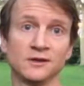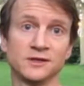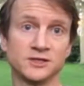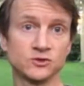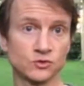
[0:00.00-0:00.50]

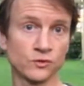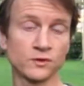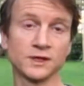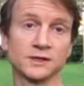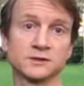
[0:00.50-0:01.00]
These are all
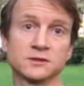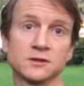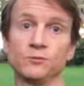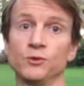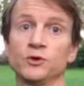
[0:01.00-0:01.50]
things that
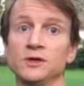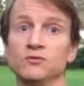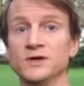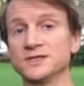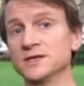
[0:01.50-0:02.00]
the body
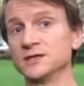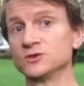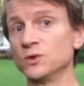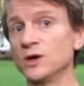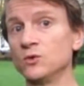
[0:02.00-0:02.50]

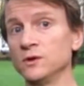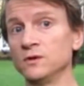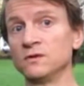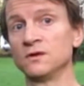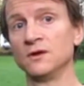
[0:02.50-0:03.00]
resonates well
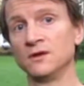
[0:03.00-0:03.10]
with.